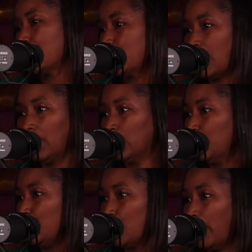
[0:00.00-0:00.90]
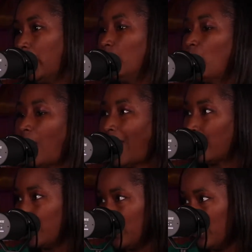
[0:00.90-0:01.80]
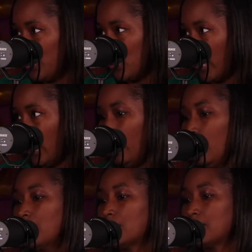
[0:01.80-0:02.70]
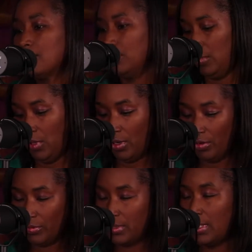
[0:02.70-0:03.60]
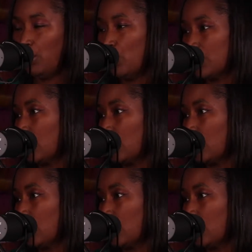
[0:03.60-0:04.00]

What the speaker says: just saying lose weight. Well, how do you lose weight? Mm-hmm. You know, sitting with